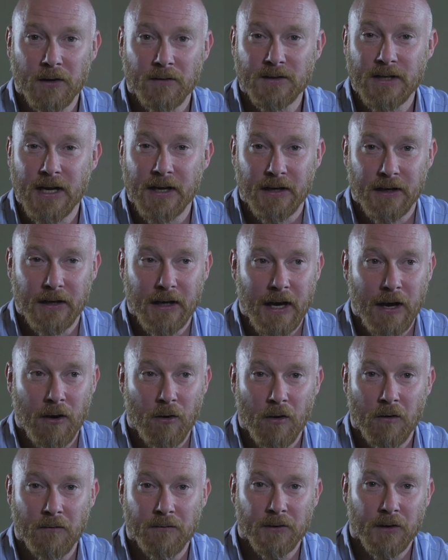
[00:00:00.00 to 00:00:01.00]
of taken
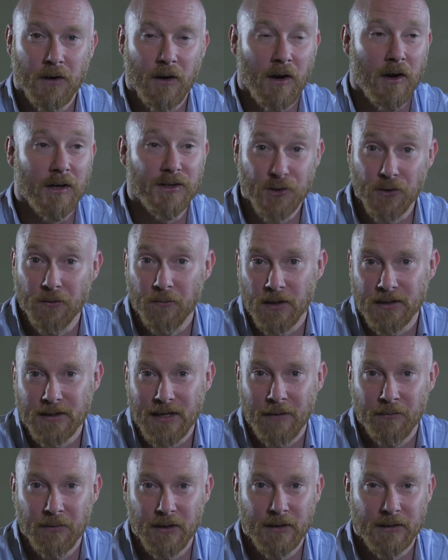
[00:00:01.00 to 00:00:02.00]
care of, and I took my
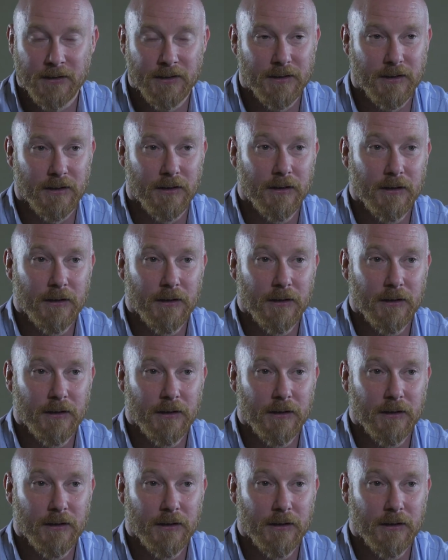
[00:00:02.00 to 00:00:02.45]
tablets.